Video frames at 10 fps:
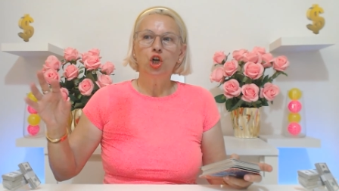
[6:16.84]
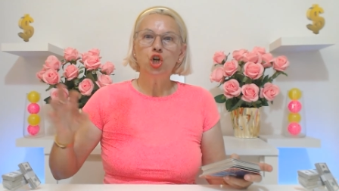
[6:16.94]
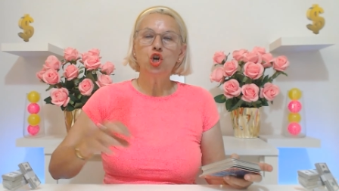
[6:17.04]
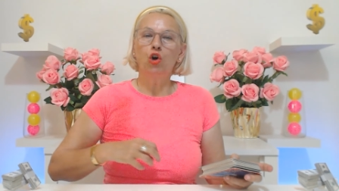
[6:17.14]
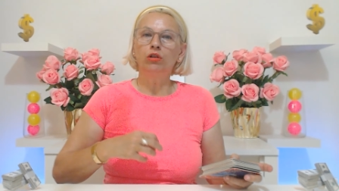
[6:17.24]

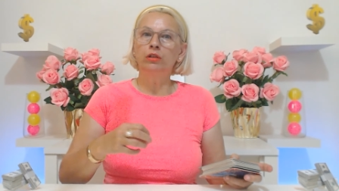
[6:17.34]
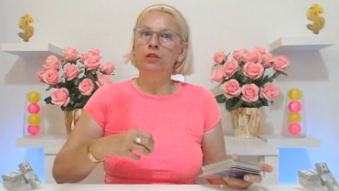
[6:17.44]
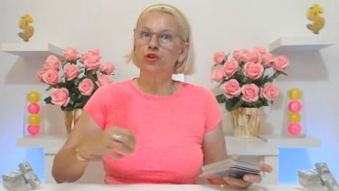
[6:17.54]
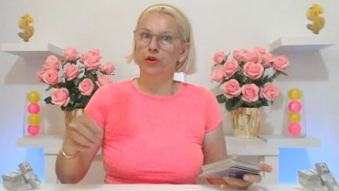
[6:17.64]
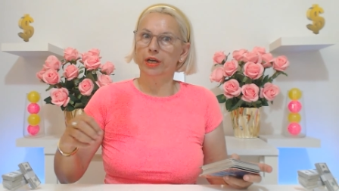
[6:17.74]

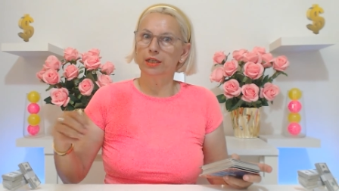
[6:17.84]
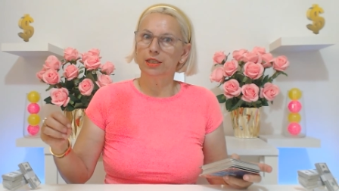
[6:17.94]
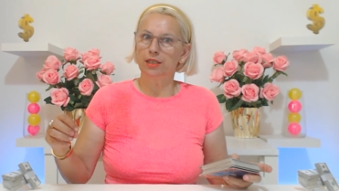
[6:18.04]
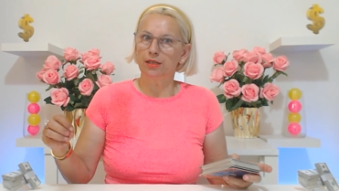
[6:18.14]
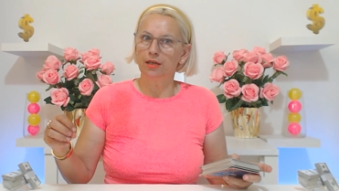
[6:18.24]

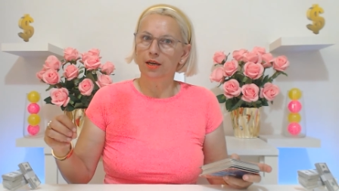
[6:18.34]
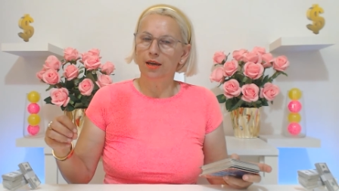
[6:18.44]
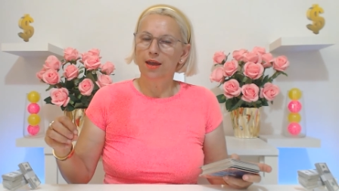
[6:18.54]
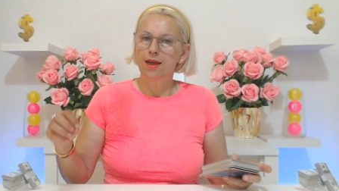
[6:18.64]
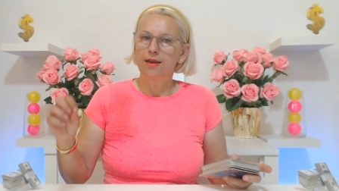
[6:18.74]
contracts
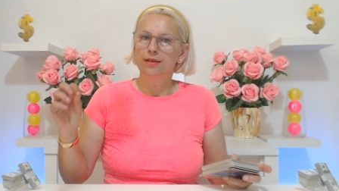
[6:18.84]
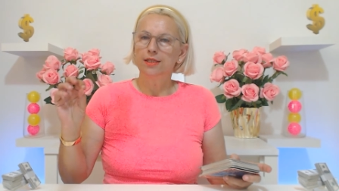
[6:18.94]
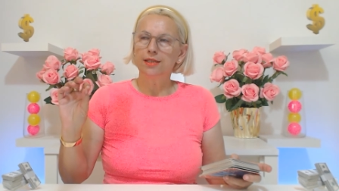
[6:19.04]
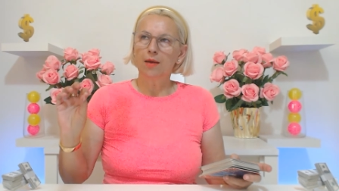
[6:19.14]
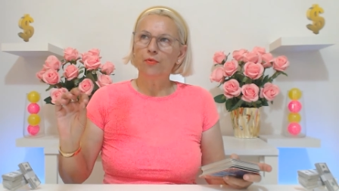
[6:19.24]

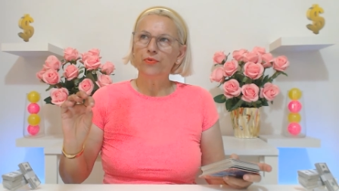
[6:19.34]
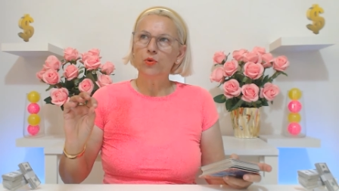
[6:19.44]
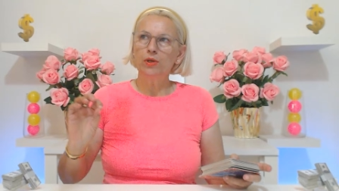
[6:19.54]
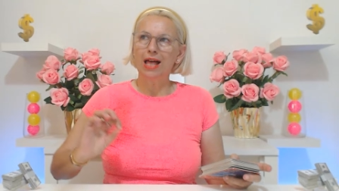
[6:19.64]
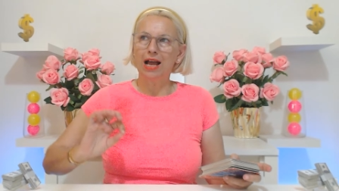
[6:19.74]
some of you
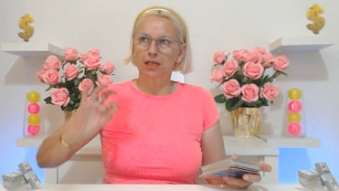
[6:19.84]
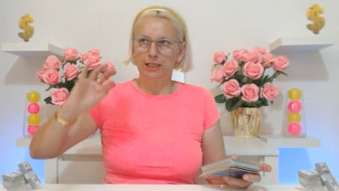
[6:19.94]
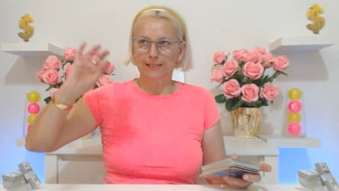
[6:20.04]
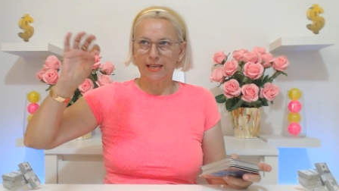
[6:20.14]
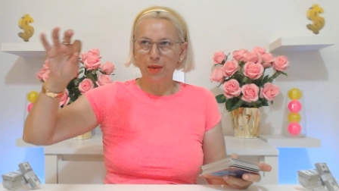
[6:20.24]
will
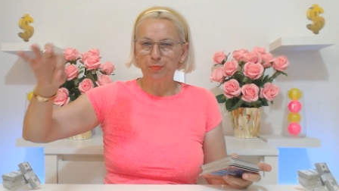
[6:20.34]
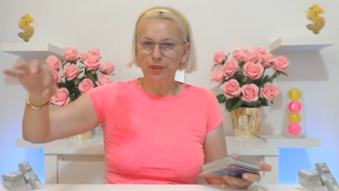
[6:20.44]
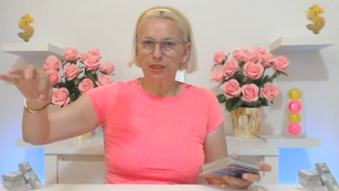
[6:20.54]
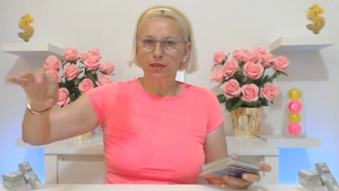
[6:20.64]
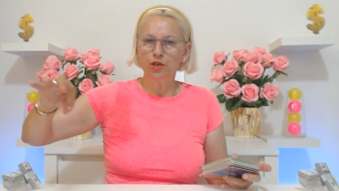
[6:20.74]

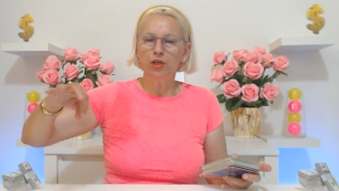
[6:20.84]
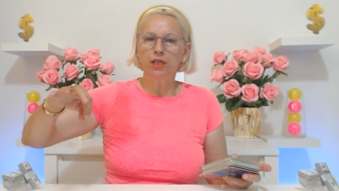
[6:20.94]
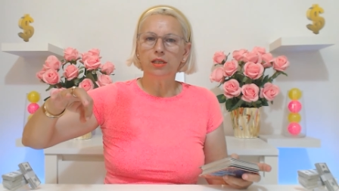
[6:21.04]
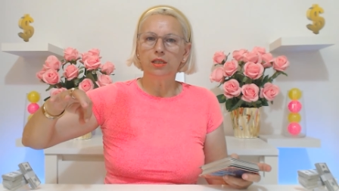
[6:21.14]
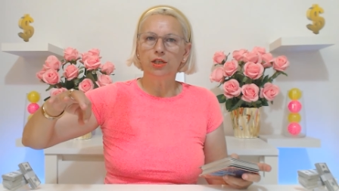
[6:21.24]
accept your
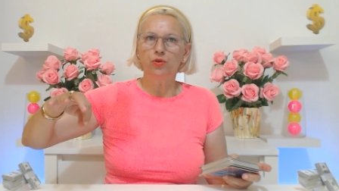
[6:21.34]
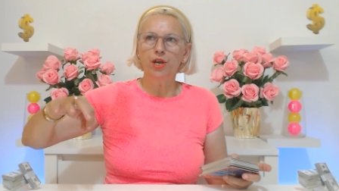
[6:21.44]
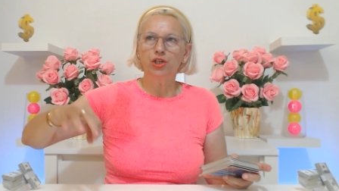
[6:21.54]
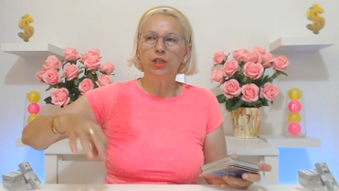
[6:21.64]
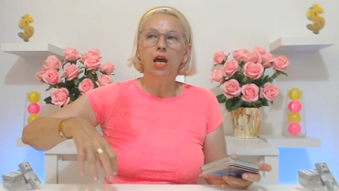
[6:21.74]
current
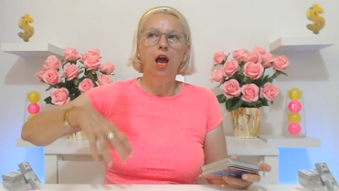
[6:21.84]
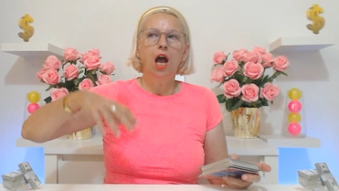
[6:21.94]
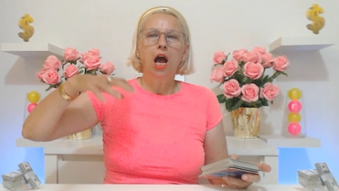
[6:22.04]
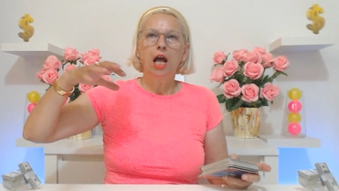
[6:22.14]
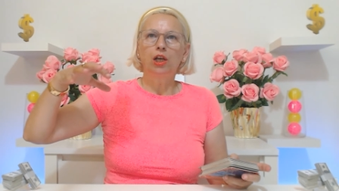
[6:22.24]
situation
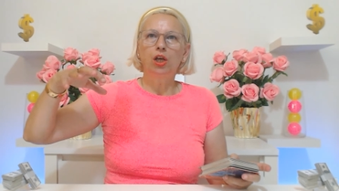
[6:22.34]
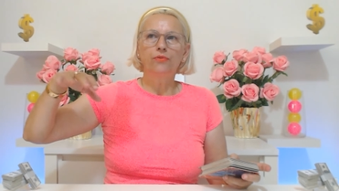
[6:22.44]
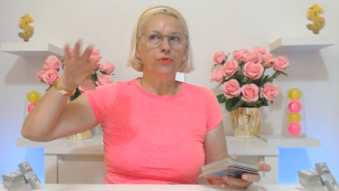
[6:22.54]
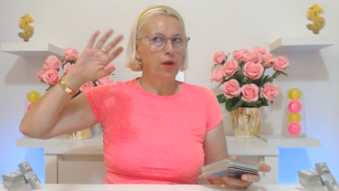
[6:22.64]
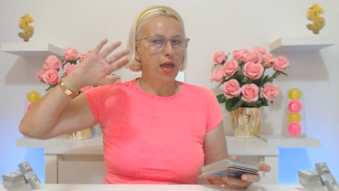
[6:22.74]
a lot of
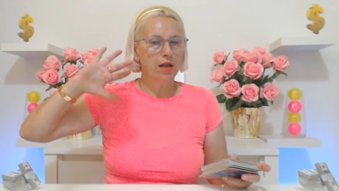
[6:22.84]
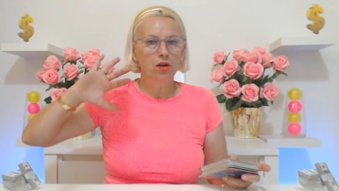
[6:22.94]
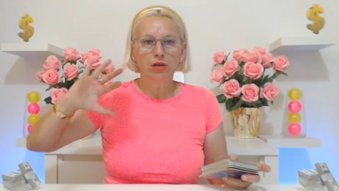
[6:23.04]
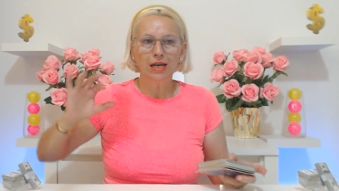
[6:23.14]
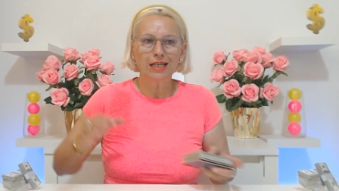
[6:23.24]
you ain't
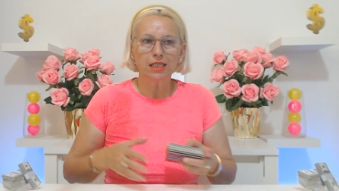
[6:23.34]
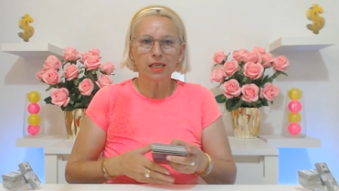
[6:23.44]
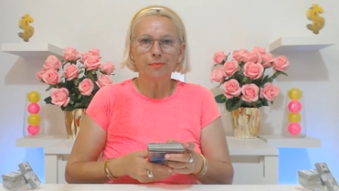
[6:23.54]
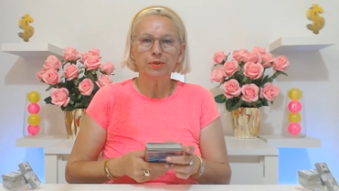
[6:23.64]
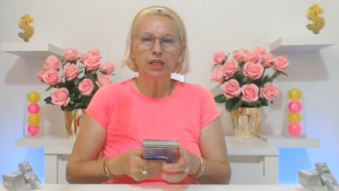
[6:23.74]
gonna
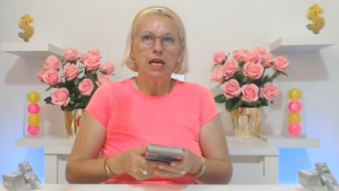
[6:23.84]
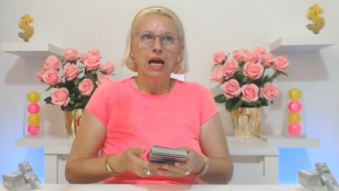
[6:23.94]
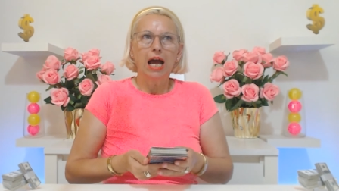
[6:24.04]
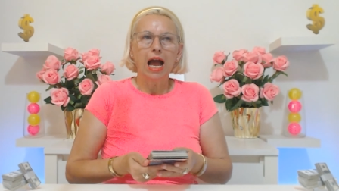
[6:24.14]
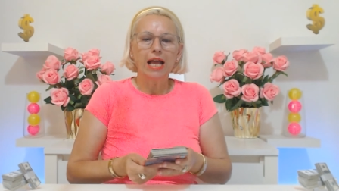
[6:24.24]
accept
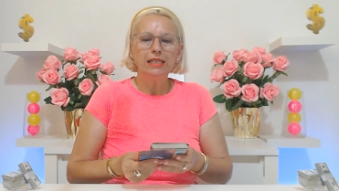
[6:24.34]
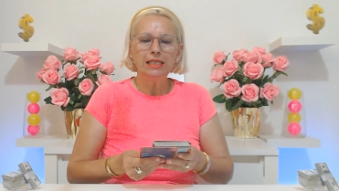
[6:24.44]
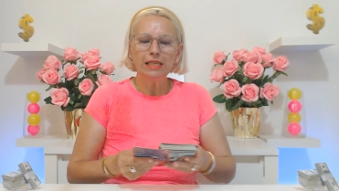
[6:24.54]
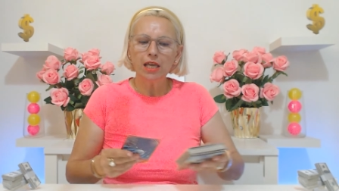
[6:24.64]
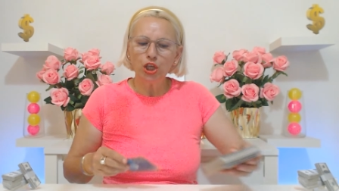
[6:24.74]
i
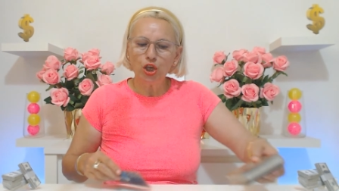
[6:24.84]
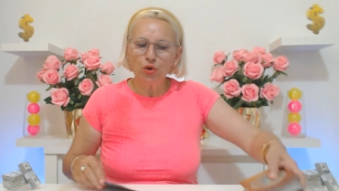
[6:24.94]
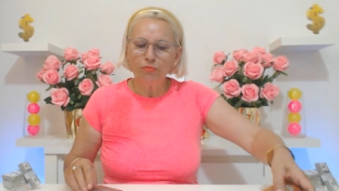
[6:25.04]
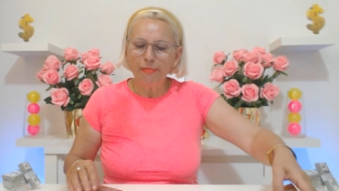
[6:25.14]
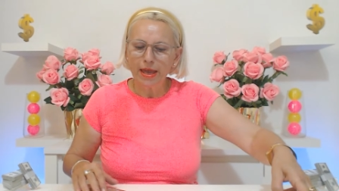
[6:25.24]
see
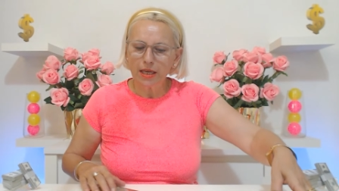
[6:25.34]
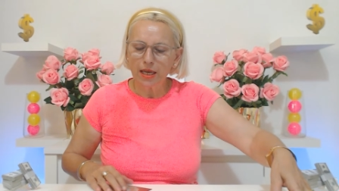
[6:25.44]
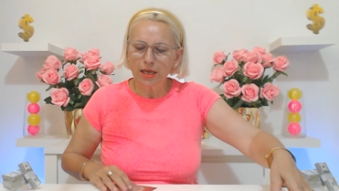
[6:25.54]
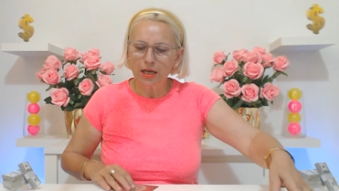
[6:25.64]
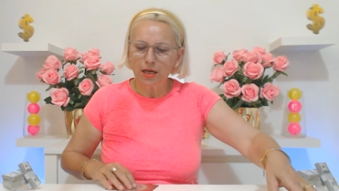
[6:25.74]
you
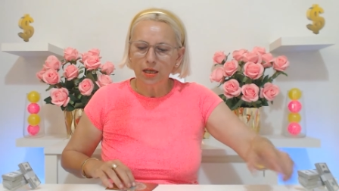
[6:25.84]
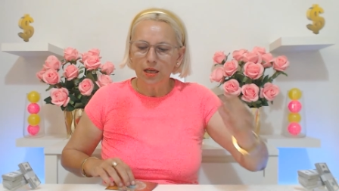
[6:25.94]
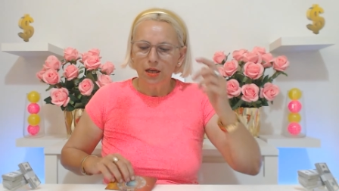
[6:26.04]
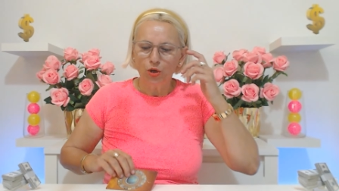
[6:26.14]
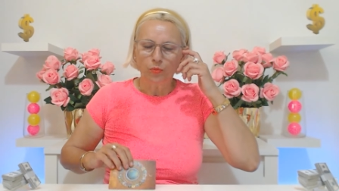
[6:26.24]
making
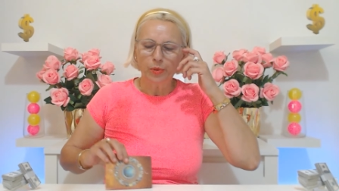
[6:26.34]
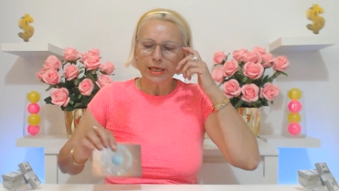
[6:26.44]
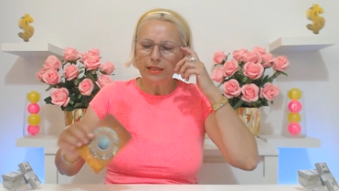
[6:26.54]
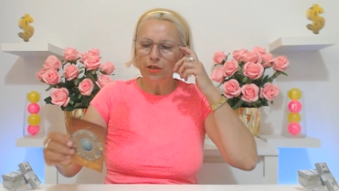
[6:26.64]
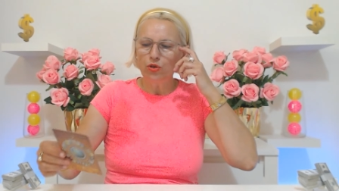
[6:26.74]

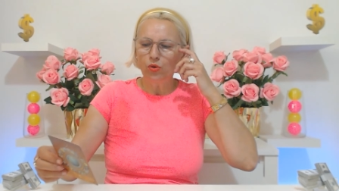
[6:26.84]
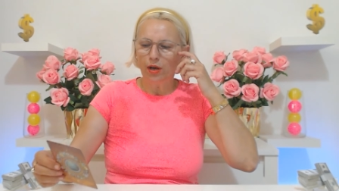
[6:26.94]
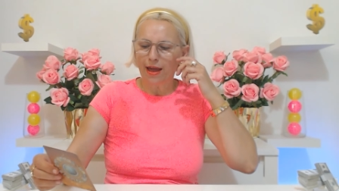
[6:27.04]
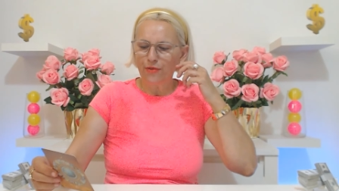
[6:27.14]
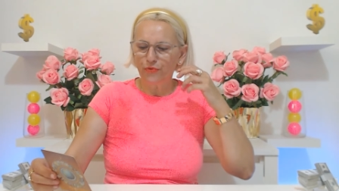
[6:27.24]
completely new
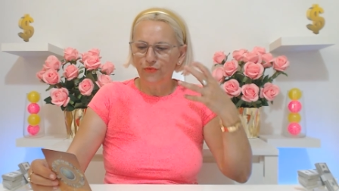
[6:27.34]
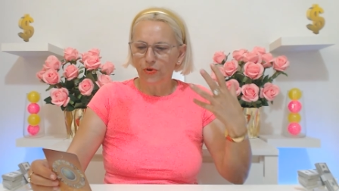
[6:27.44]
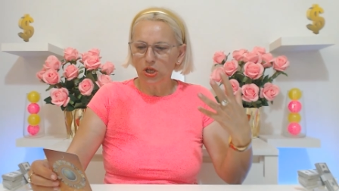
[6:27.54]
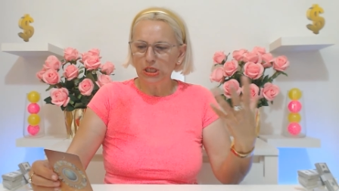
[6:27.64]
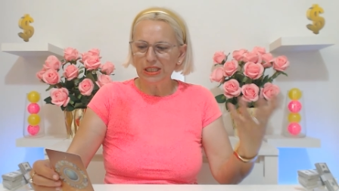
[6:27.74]
life for
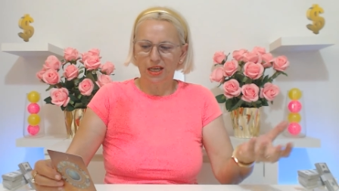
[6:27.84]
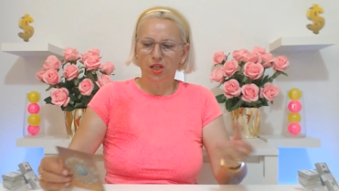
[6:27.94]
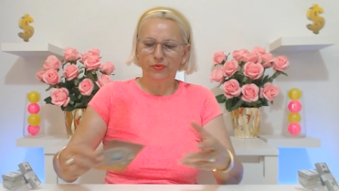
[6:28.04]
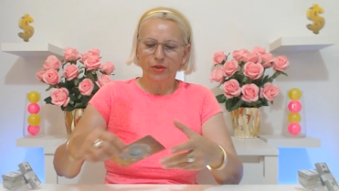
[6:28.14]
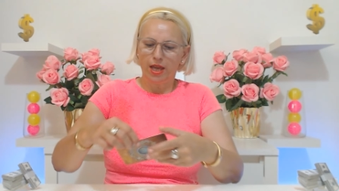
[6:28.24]

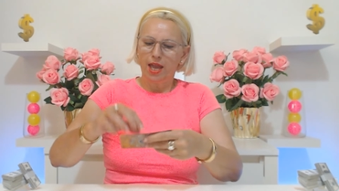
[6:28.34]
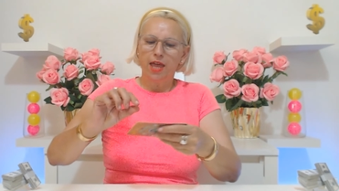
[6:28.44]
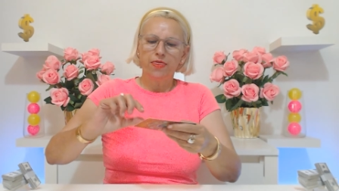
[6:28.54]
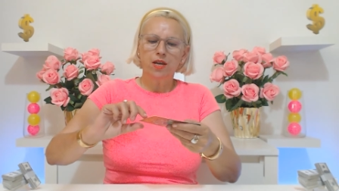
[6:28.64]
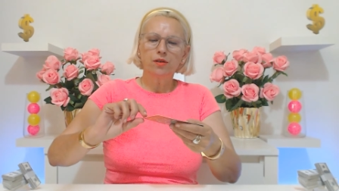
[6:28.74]
yourself
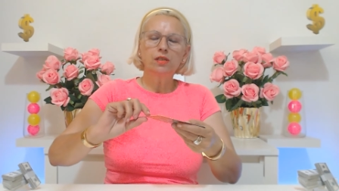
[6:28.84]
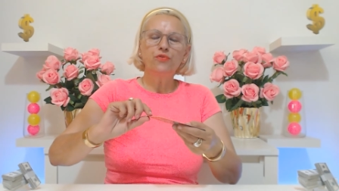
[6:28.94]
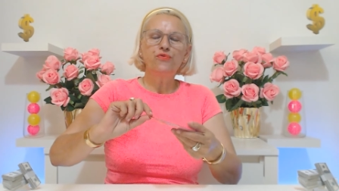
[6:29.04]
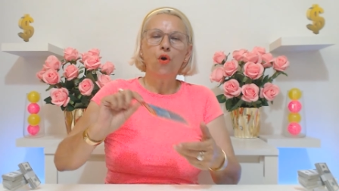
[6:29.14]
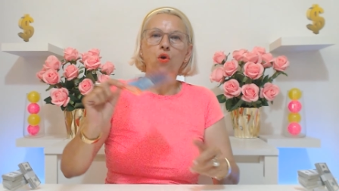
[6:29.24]
there is a
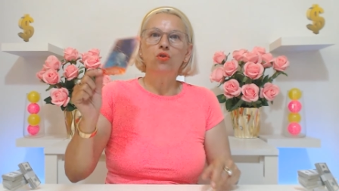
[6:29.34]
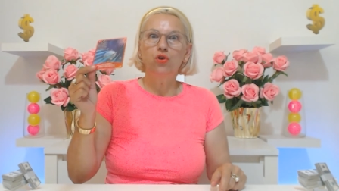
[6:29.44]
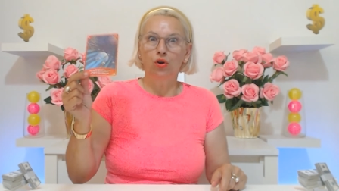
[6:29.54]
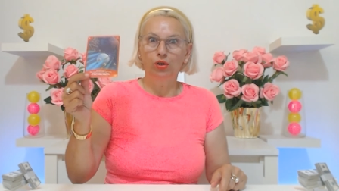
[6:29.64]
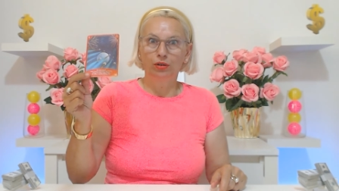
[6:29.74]
phone
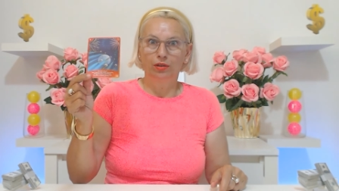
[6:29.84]
call